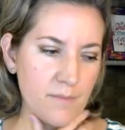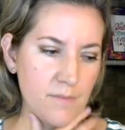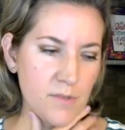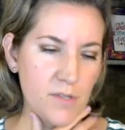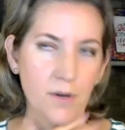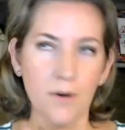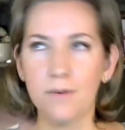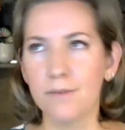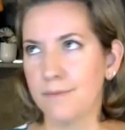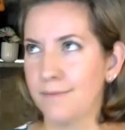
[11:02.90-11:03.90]

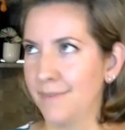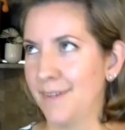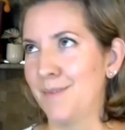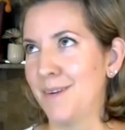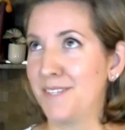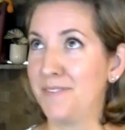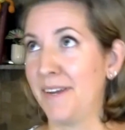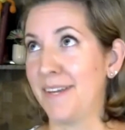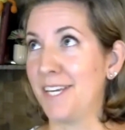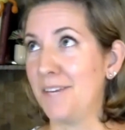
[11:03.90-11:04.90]
So if I
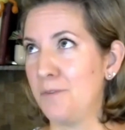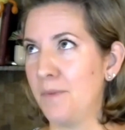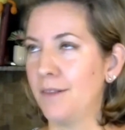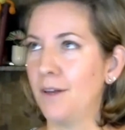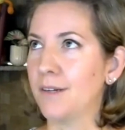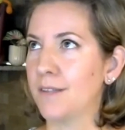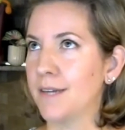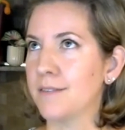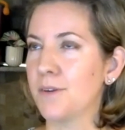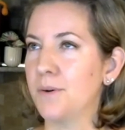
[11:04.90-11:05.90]
can give you my log
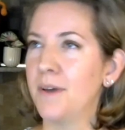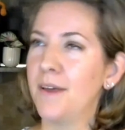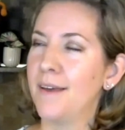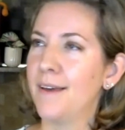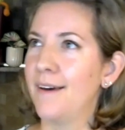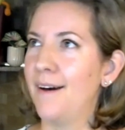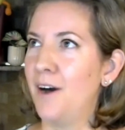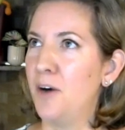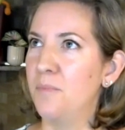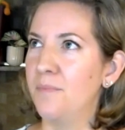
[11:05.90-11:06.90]
line. So
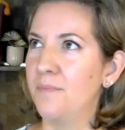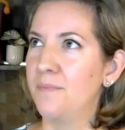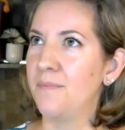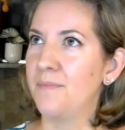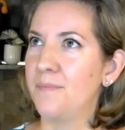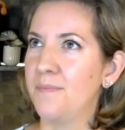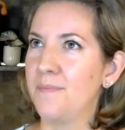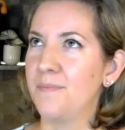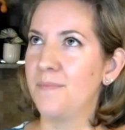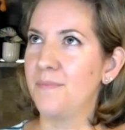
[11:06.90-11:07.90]

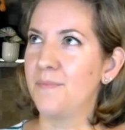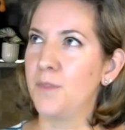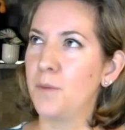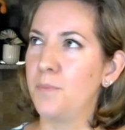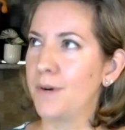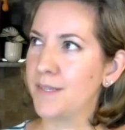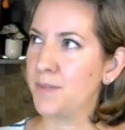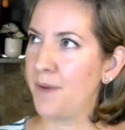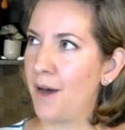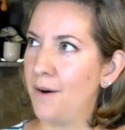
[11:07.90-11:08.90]
the book is
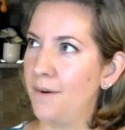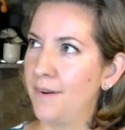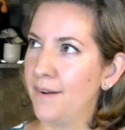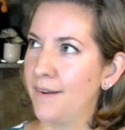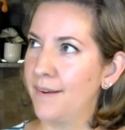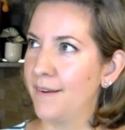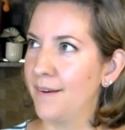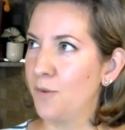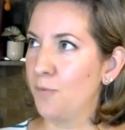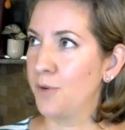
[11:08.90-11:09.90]
about
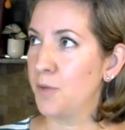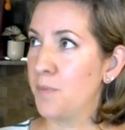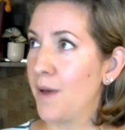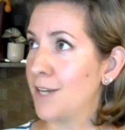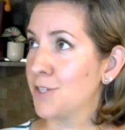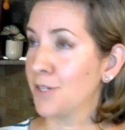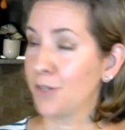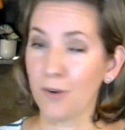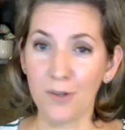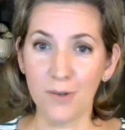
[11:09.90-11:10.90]
a really passionate
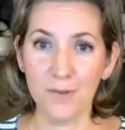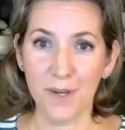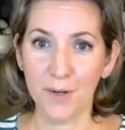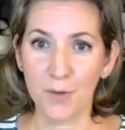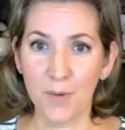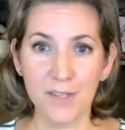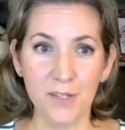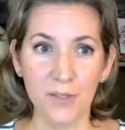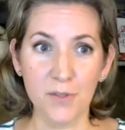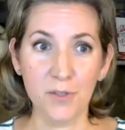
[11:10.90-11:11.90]
girl who's on a quest
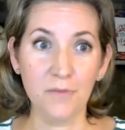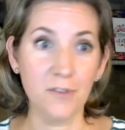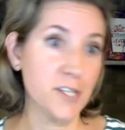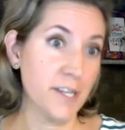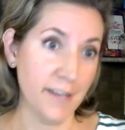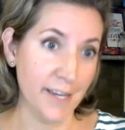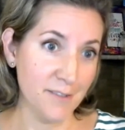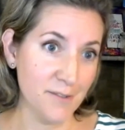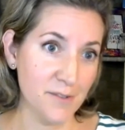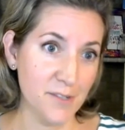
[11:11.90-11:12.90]
to lose her virginity
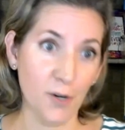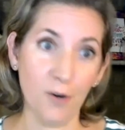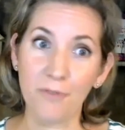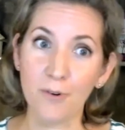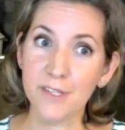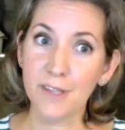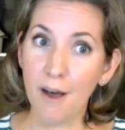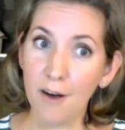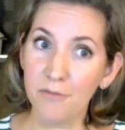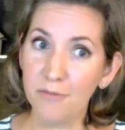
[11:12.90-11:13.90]
to her first
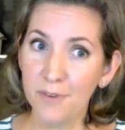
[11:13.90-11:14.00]
love